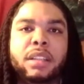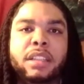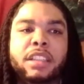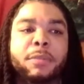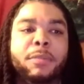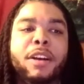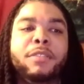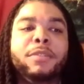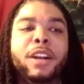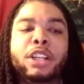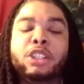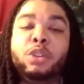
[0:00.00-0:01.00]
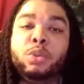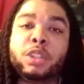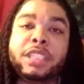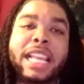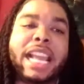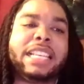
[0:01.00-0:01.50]
The motherfuckers who
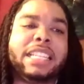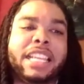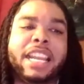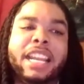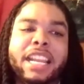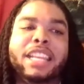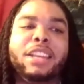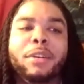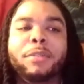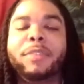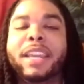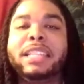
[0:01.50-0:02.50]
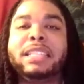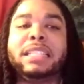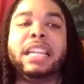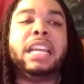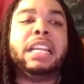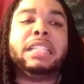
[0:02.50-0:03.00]
standing there in your face
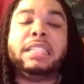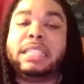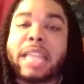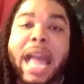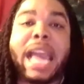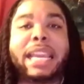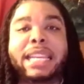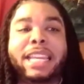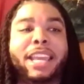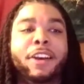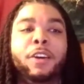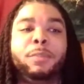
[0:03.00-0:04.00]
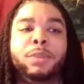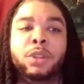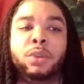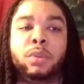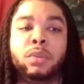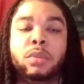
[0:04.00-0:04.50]
dying to help you,